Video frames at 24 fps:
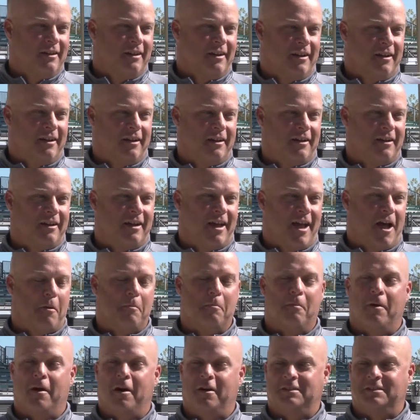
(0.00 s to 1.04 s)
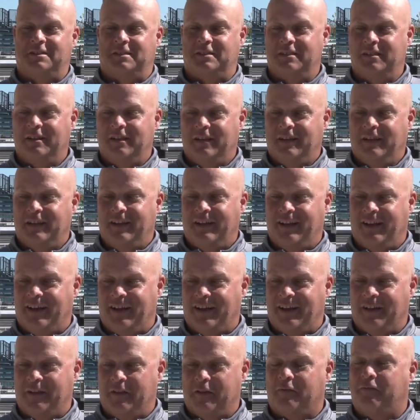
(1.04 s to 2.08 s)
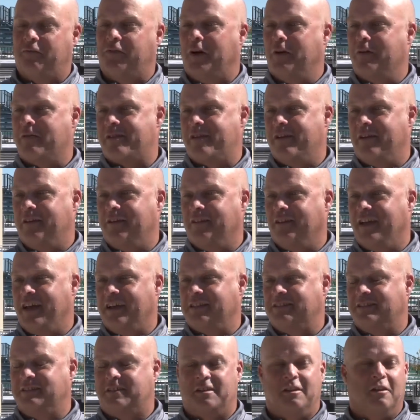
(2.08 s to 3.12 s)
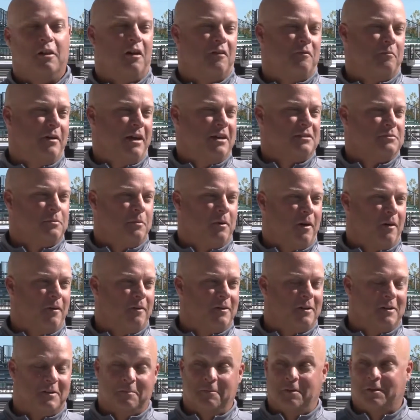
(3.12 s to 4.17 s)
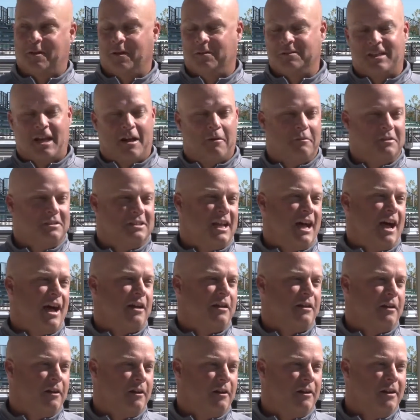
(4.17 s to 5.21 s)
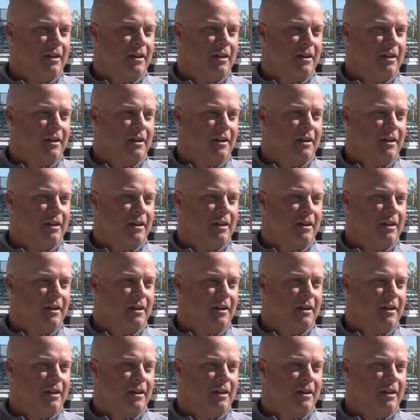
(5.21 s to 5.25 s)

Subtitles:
how much the folks here in Lexington love baseball because I reside here.